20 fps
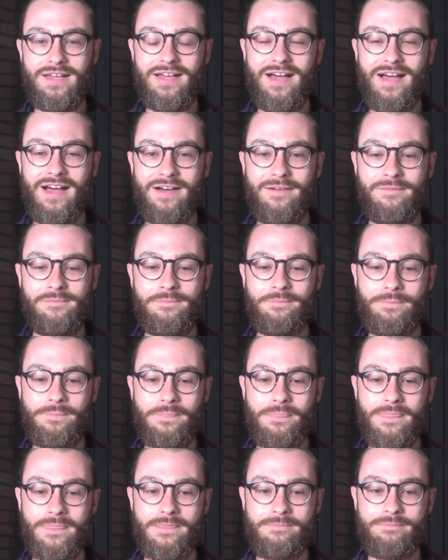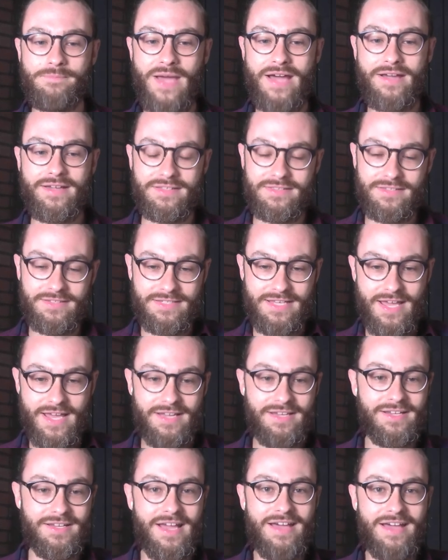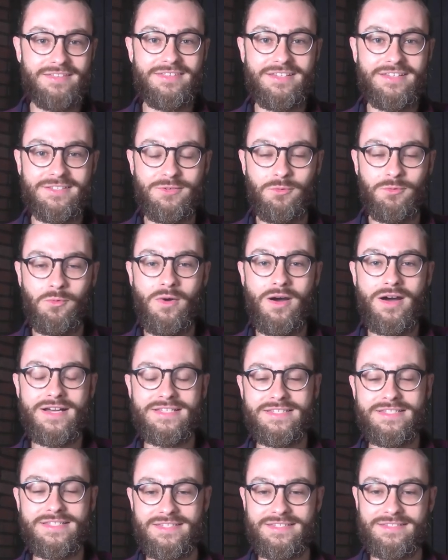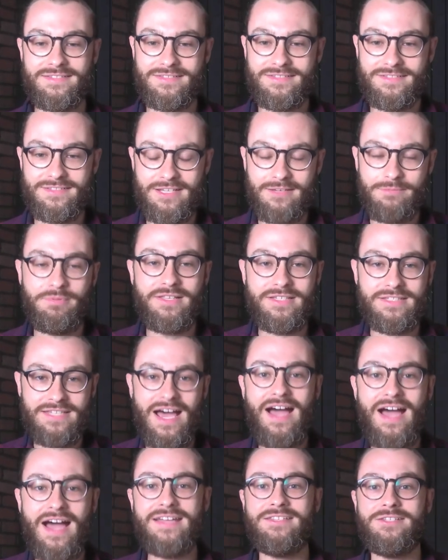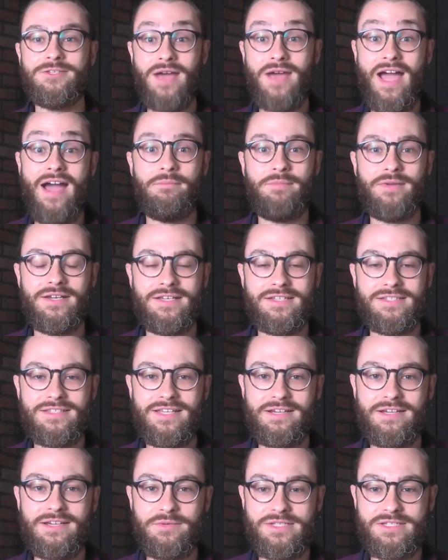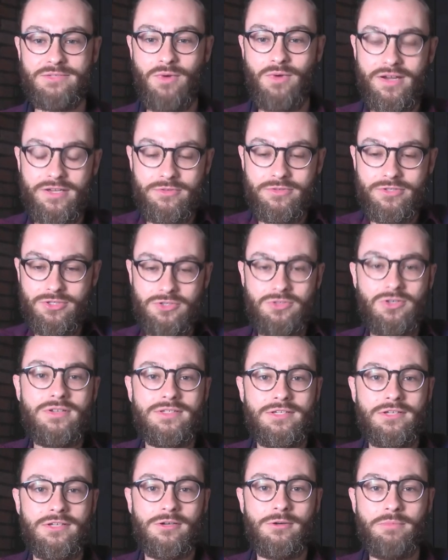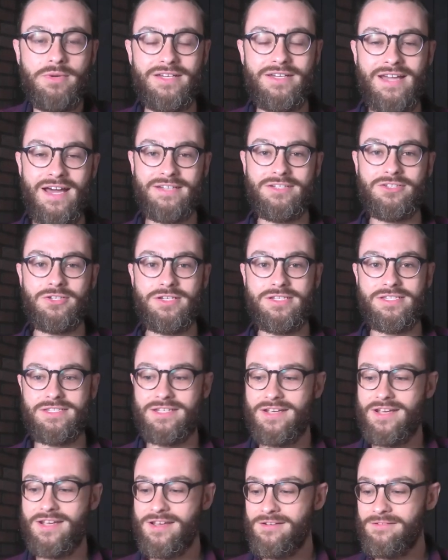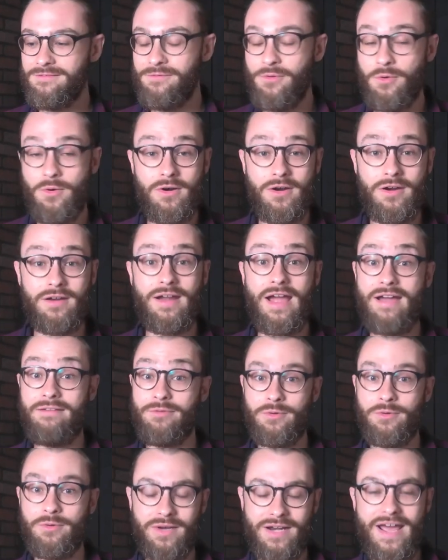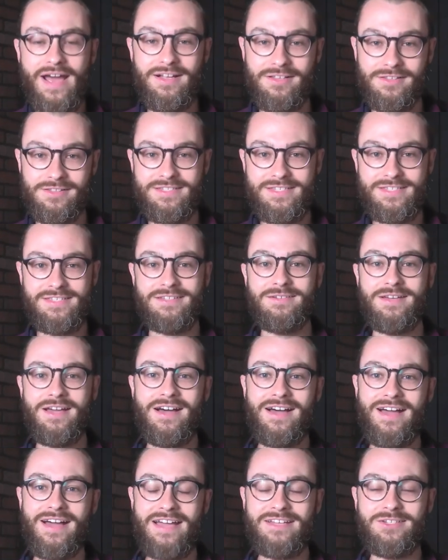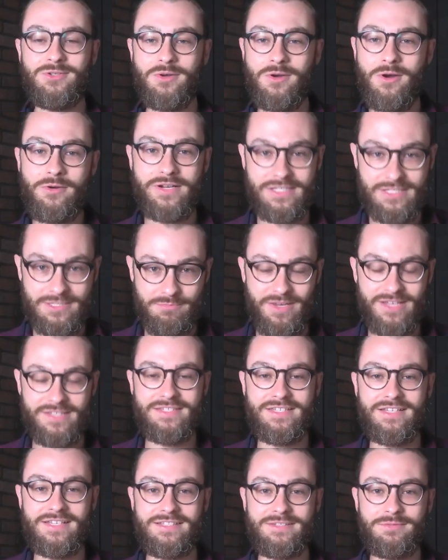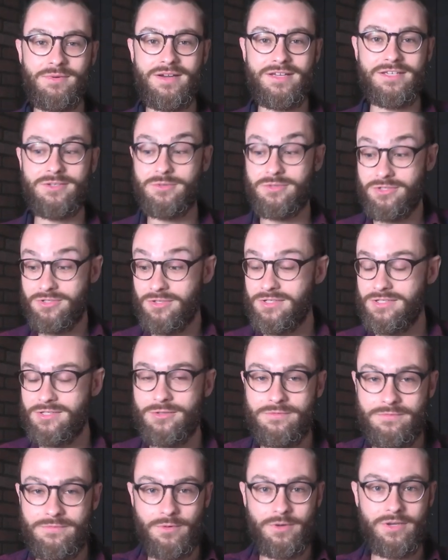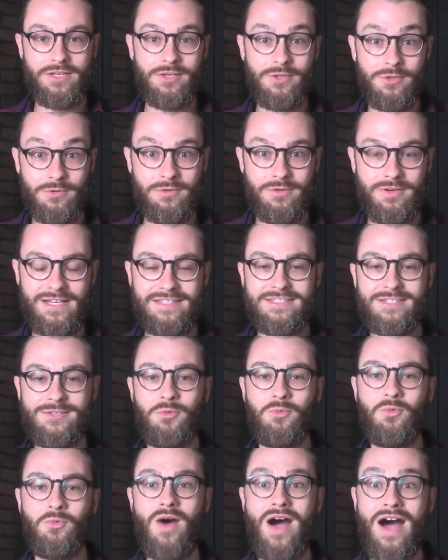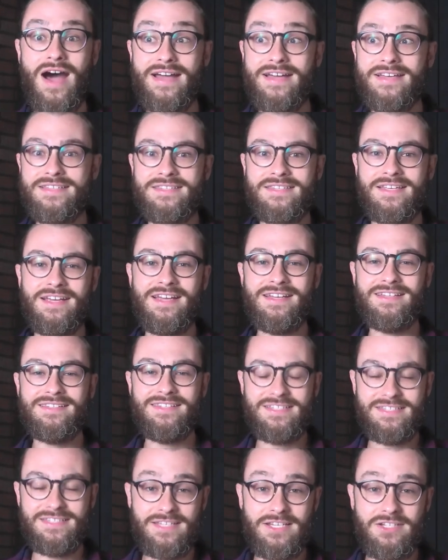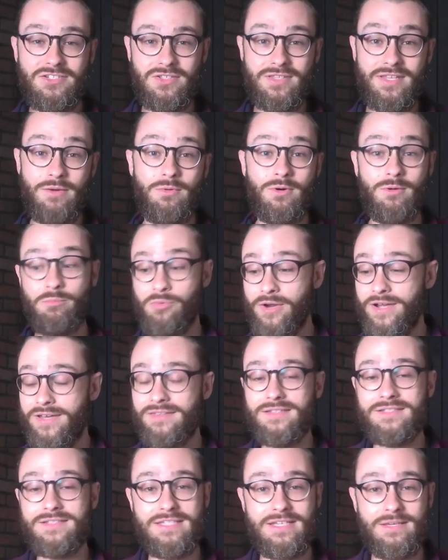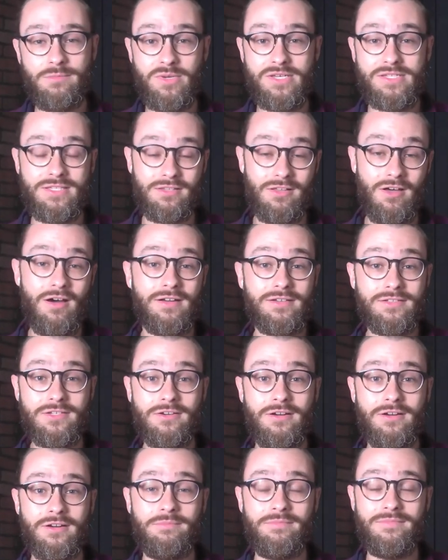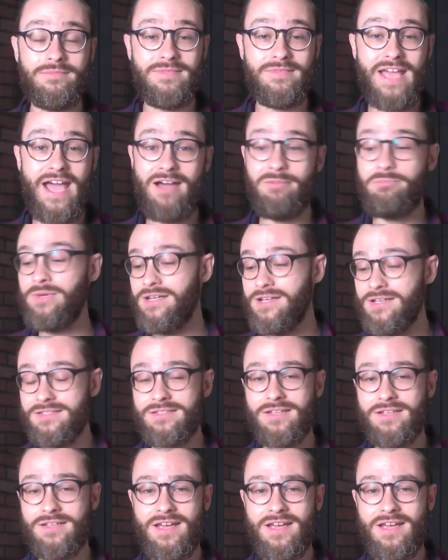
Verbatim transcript: um, back in the day ethics was deeply tied to happiness it was what you should hmm. do but not just for everyone else uh, at your own expense it's what you should do for you it's the wise decision that will bring the deepest long-term happiness